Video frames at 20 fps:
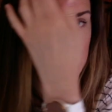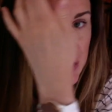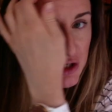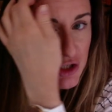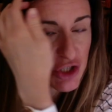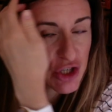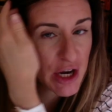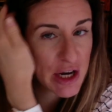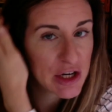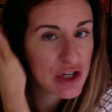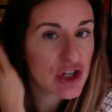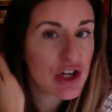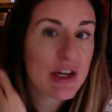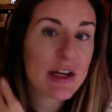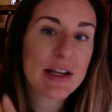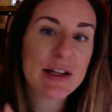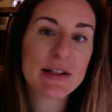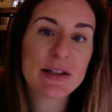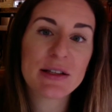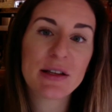to change it
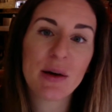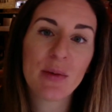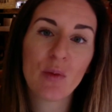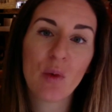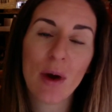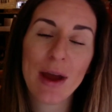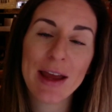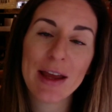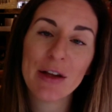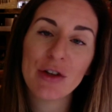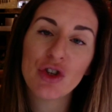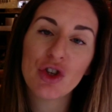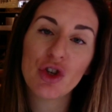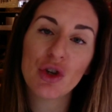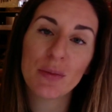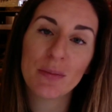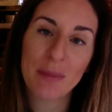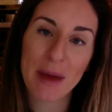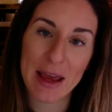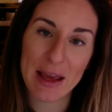in some way to
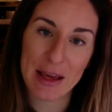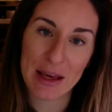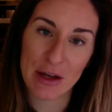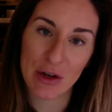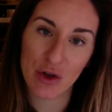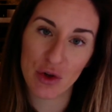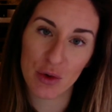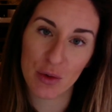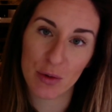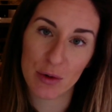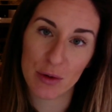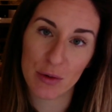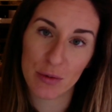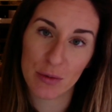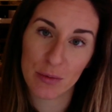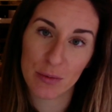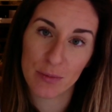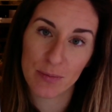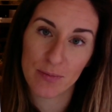make it true.